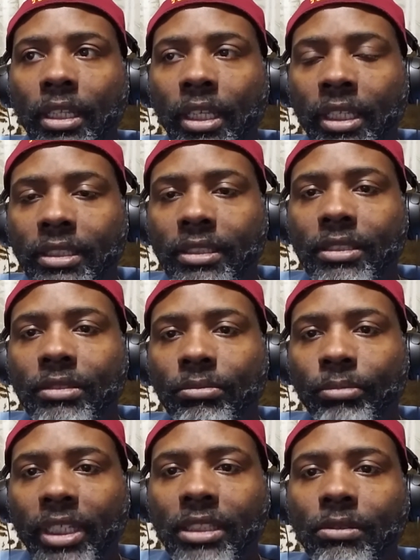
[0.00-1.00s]
It's
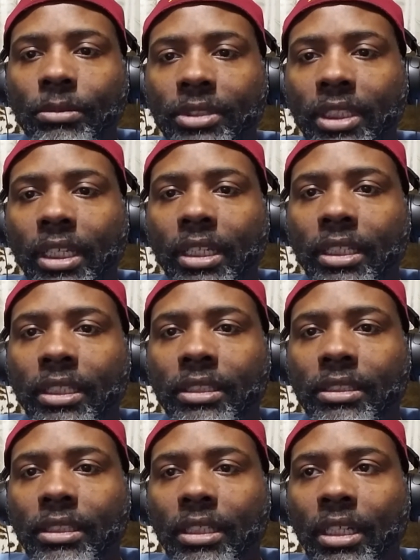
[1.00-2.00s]
basically, what I'm saying is,
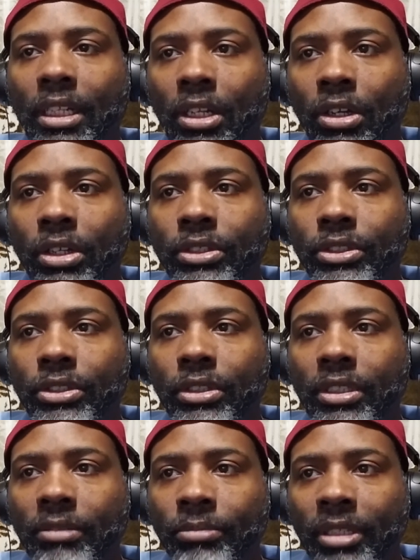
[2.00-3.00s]
a larger
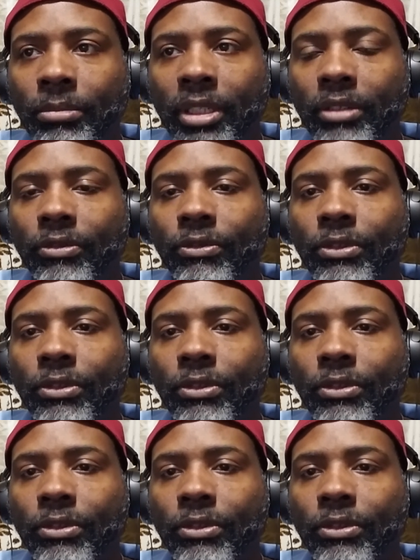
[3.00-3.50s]
commitment